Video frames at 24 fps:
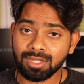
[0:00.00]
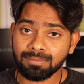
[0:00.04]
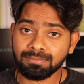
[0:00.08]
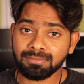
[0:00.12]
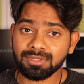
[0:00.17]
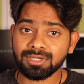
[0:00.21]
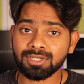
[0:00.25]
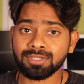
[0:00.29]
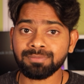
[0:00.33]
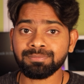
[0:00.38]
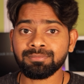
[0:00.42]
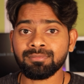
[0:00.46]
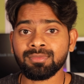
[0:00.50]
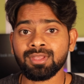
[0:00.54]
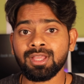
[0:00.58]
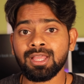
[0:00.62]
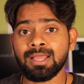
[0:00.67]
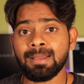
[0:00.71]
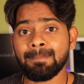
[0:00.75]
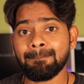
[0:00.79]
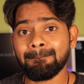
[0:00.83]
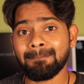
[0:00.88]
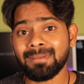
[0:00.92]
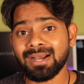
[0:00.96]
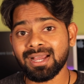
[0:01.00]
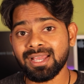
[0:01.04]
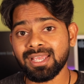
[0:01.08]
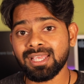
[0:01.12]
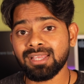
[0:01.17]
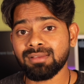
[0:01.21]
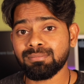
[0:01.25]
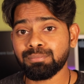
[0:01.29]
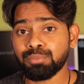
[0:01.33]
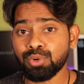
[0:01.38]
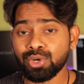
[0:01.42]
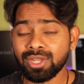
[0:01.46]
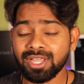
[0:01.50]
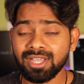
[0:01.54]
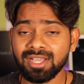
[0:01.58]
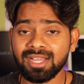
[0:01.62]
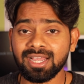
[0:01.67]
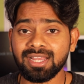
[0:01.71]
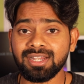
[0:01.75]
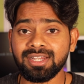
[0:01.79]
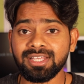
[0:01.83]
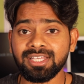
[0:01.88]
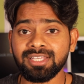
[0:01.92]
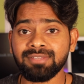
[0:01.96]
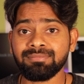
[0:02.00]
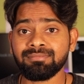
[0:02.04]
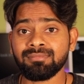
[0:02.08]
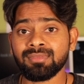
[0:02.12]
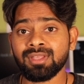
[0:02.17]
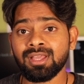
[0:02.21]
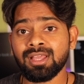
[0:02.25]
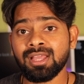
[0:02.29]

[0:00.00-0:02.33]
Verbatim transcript: number, my booking ID,